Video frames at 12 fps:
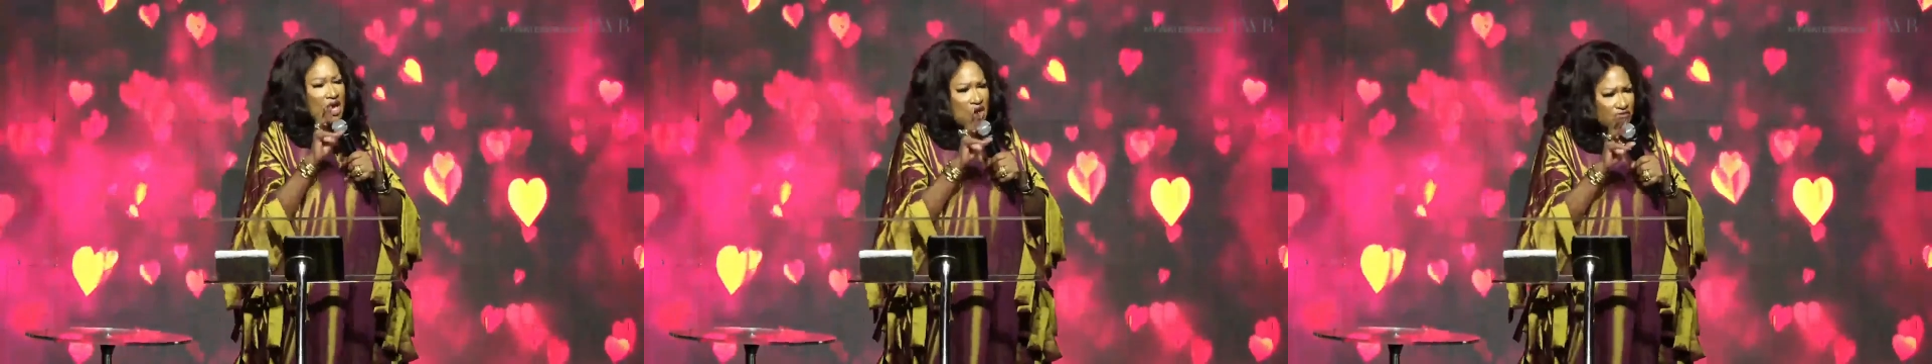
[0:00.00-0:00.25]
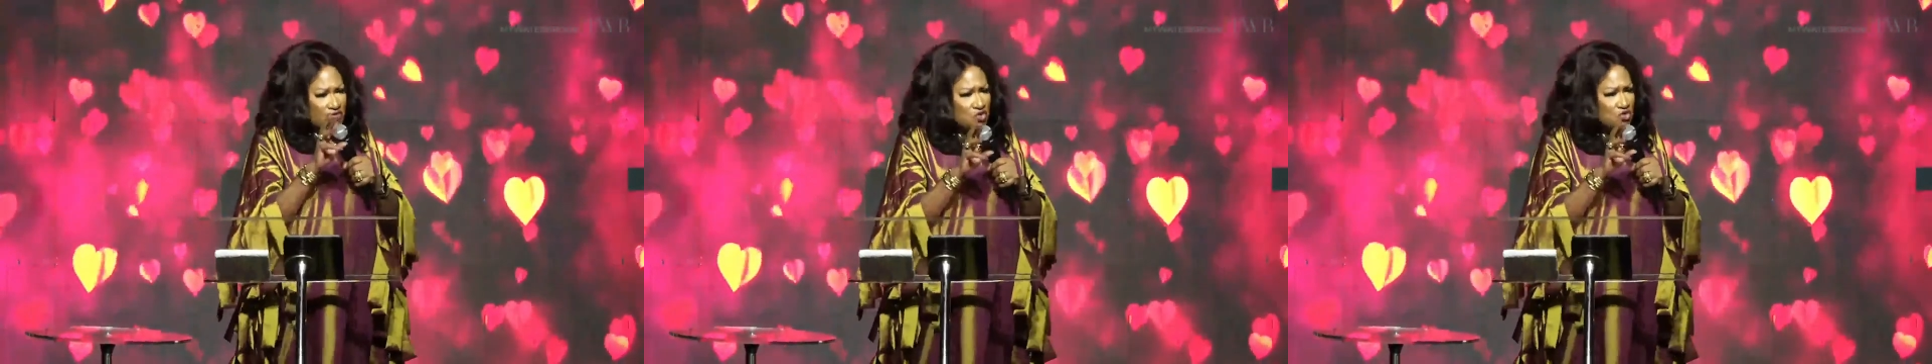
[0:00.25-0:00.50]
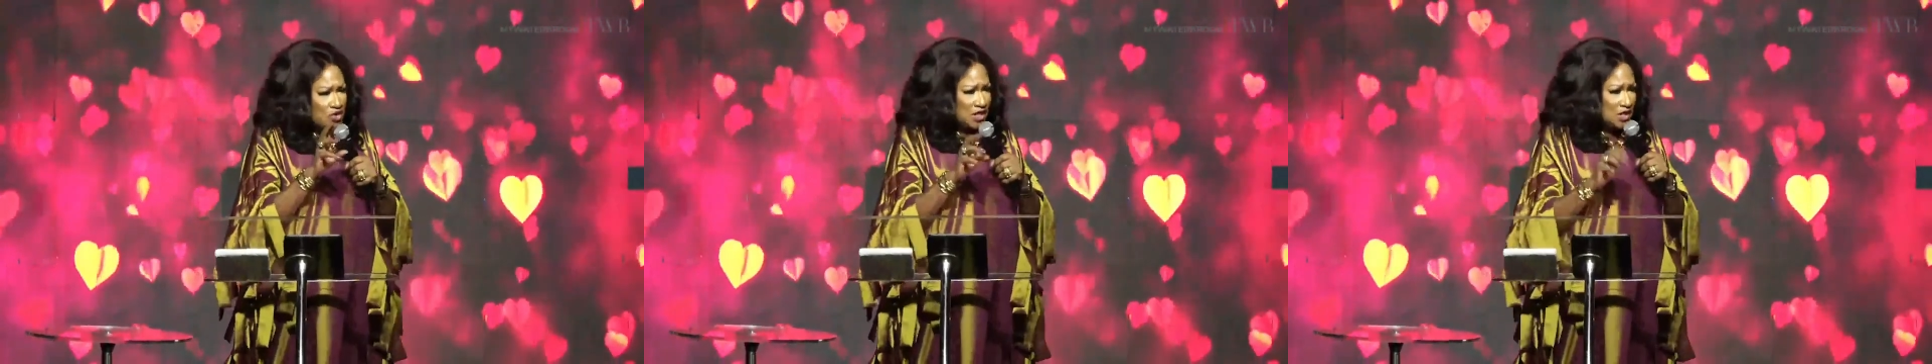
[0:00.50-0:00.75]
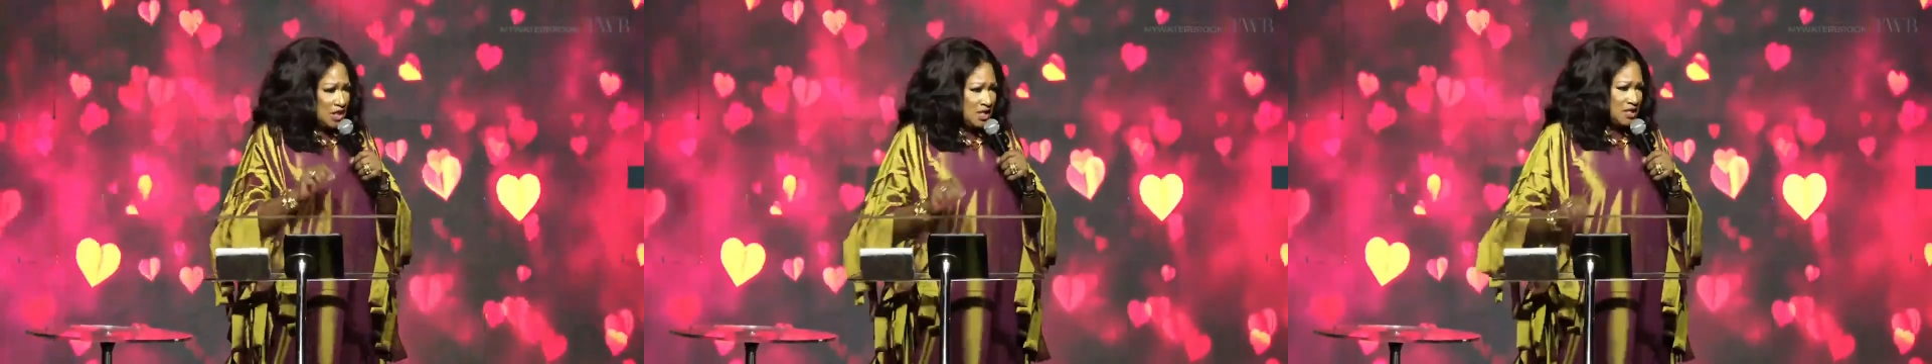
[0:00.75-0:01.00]
of who
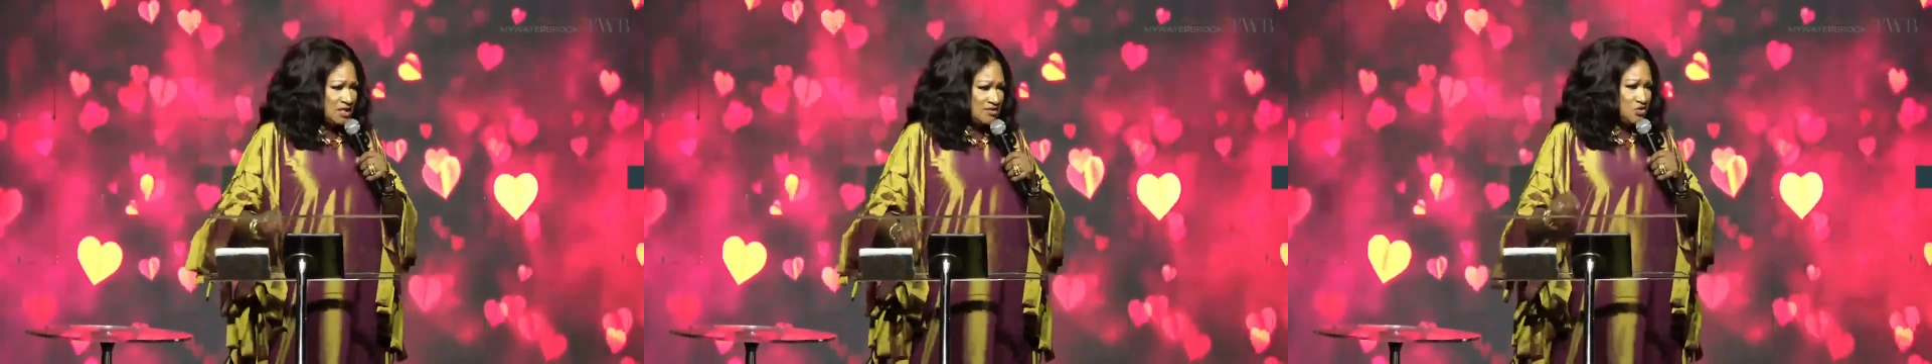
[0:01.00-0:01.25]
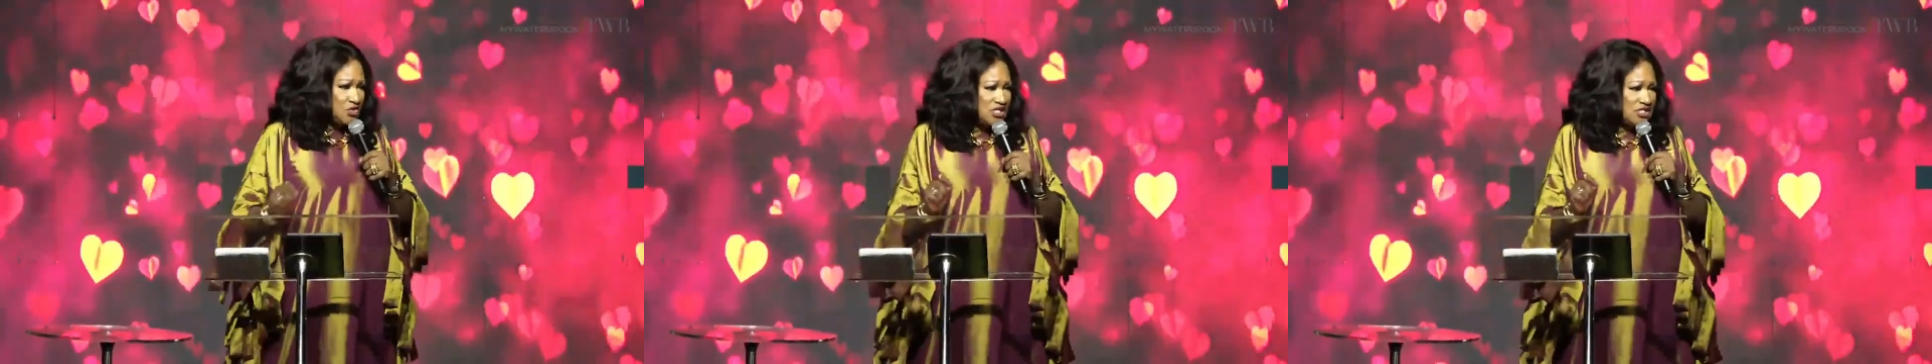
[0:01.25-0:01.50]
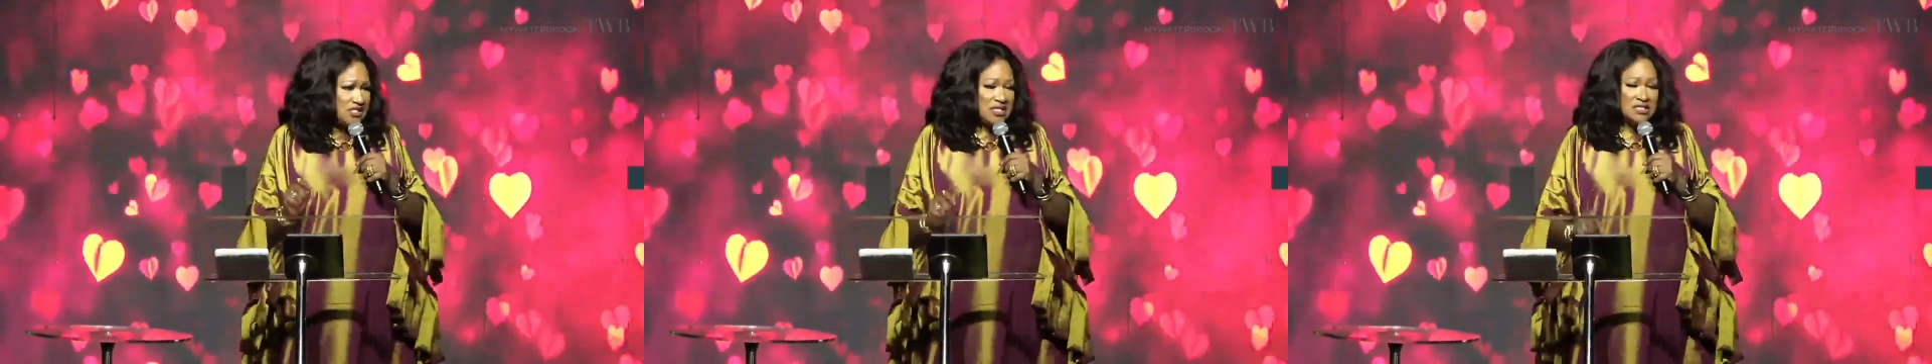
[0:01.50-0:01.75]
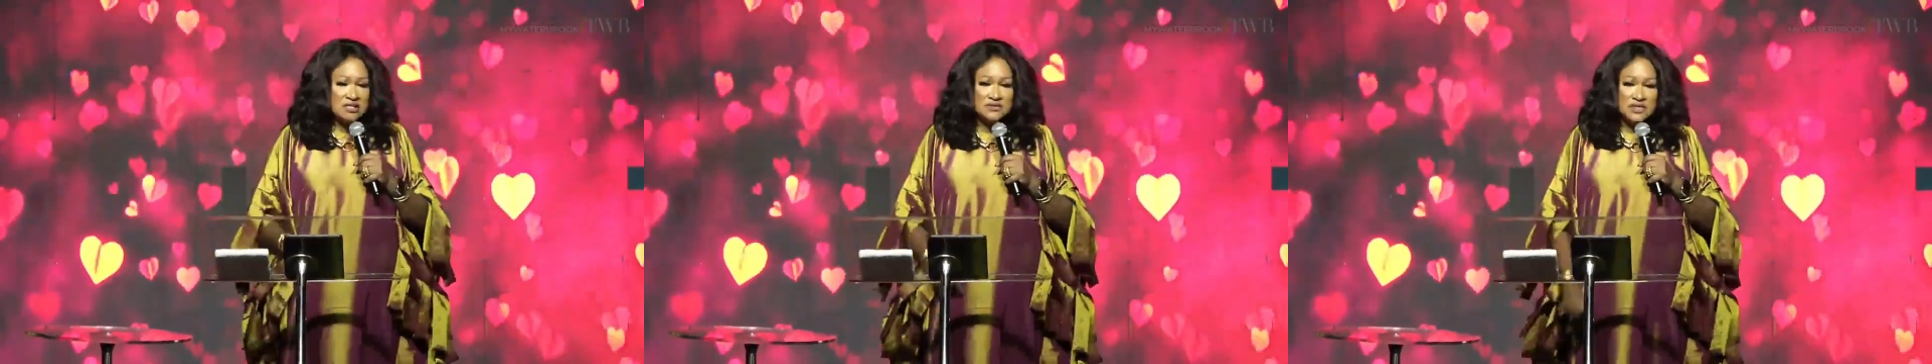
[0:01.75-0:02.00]
he is for
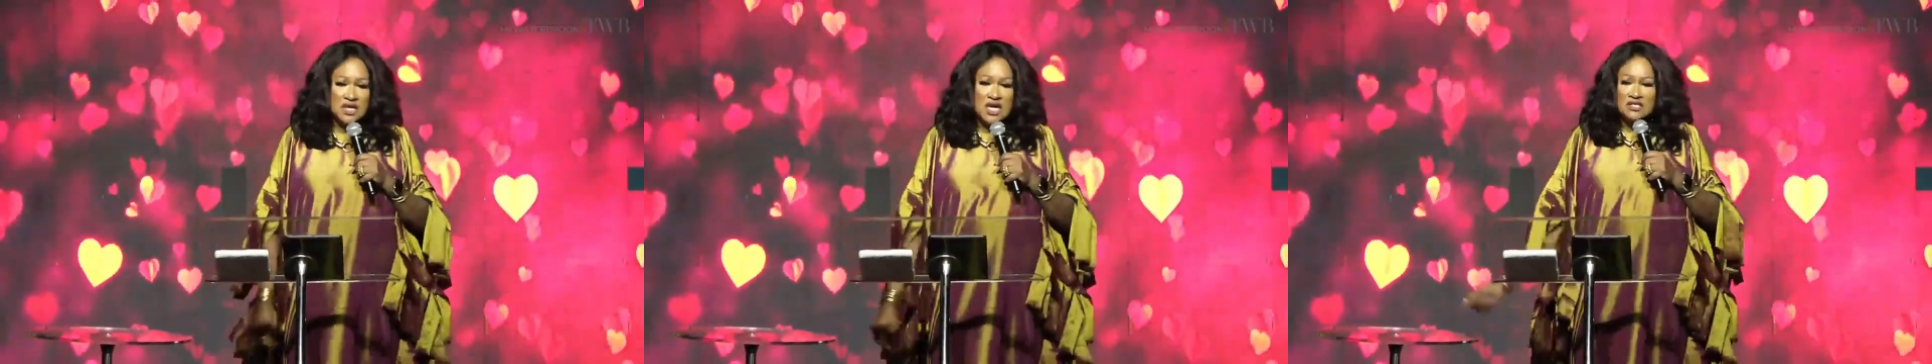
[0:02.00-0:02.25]
ourselves,